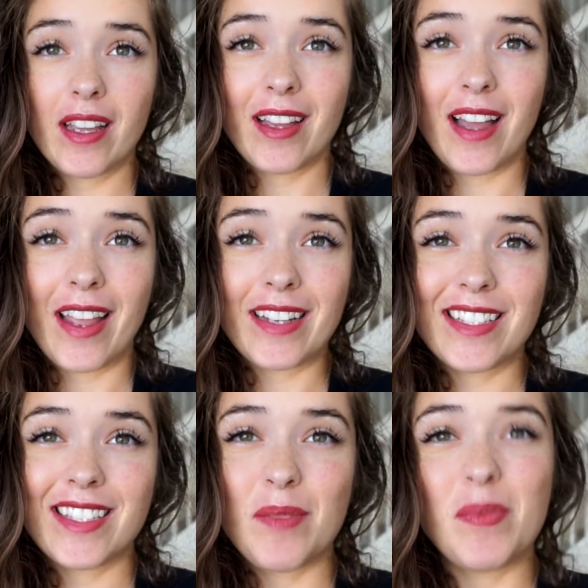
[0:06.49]
I get to
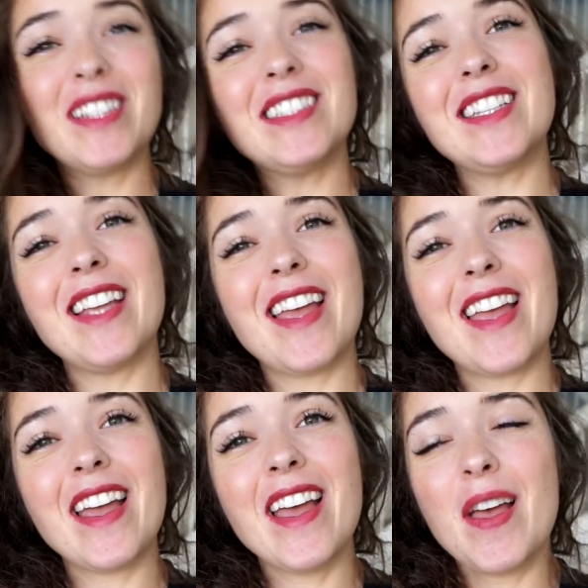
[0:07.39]
sleep in
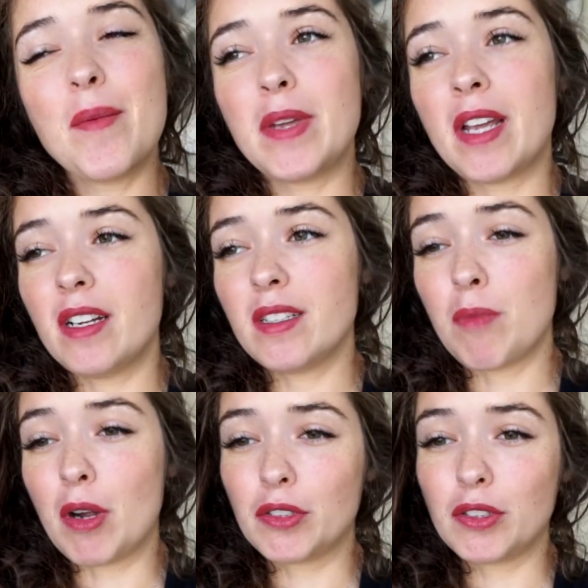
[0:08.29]
today because
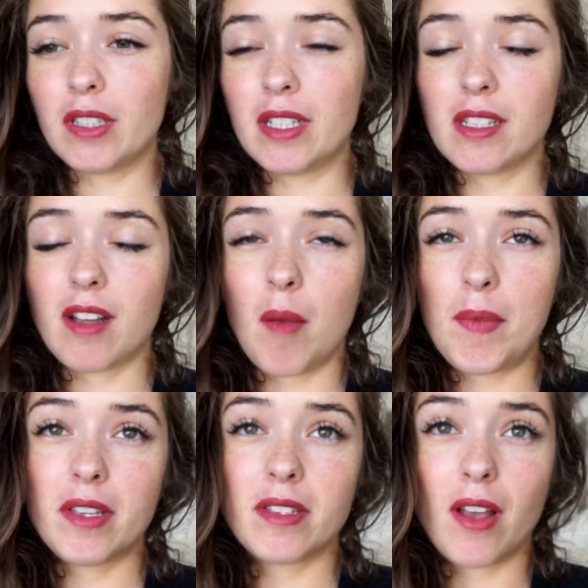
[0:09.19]
Marshall and
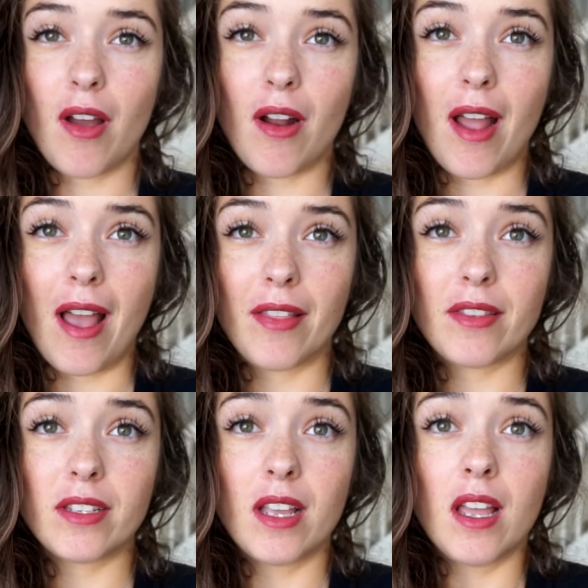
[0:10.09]
Thomas are
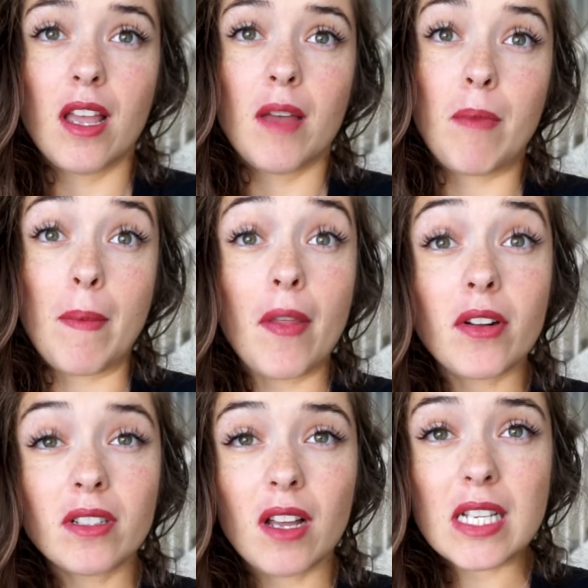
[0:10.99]
at my
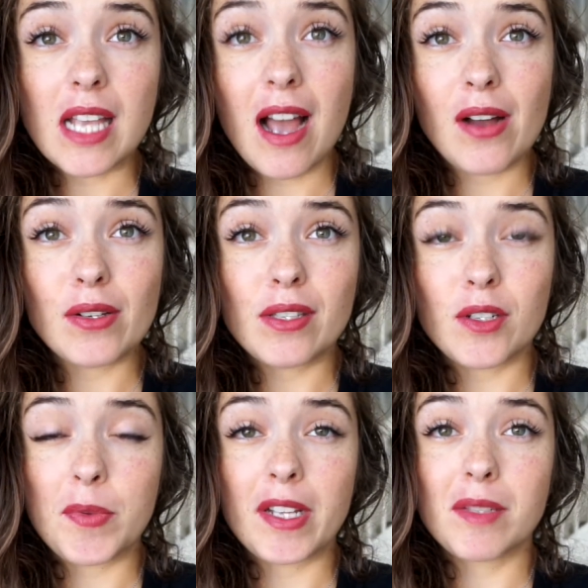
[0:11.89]
mother-in-law's house. They're
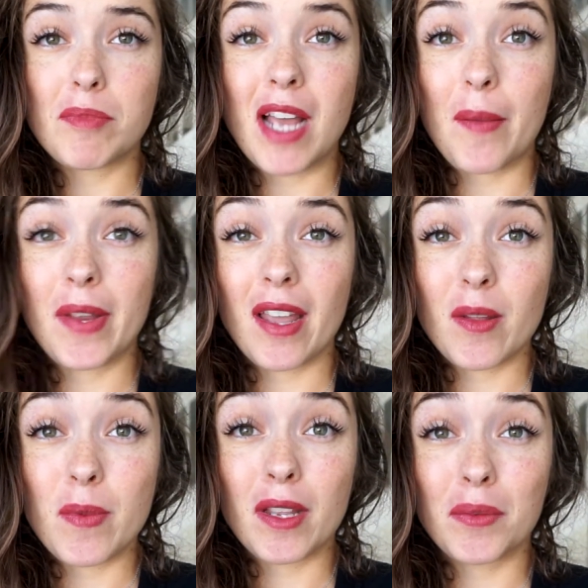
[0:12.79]
spending some time together
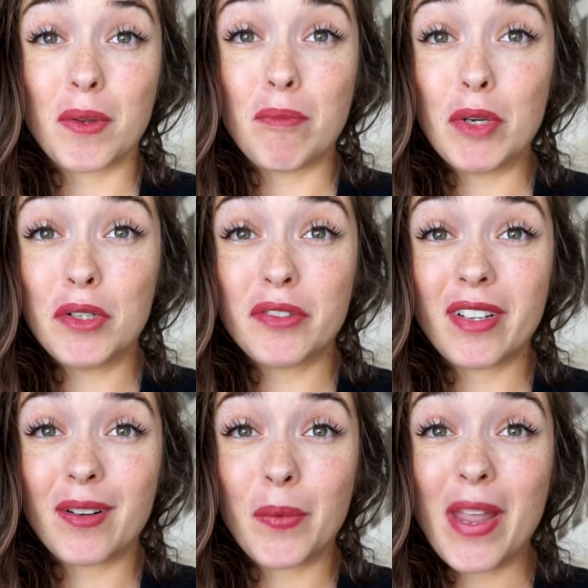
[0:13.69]
because we move
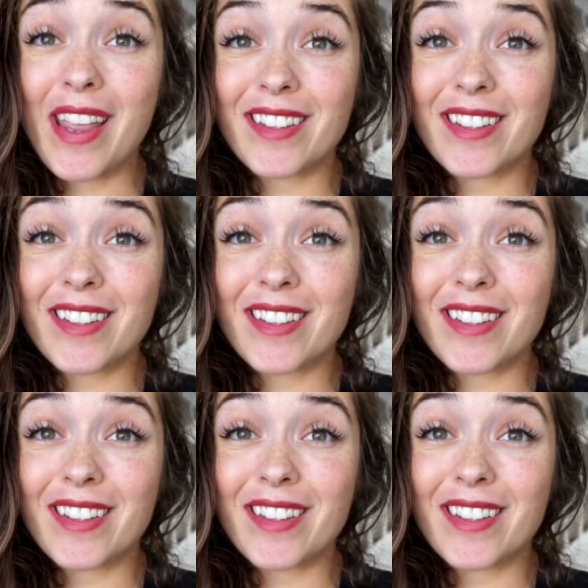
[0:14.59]
in a week to